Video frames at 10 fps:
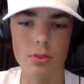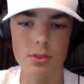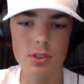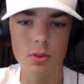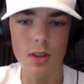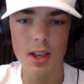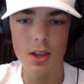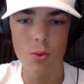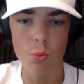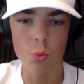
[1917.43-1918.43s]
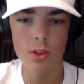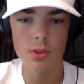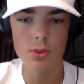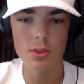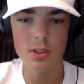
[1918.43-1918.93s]
So, what did
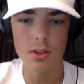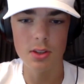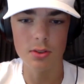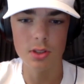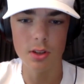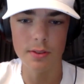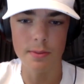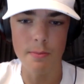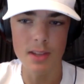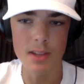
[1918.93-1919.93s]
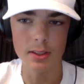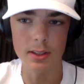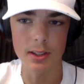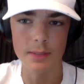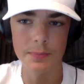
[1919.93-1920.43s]
you see in yourself
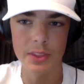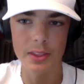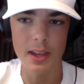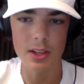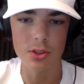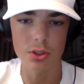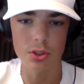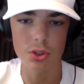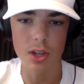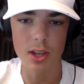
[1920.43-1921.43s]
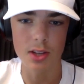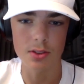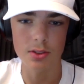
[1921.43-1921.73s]
mentally that just changed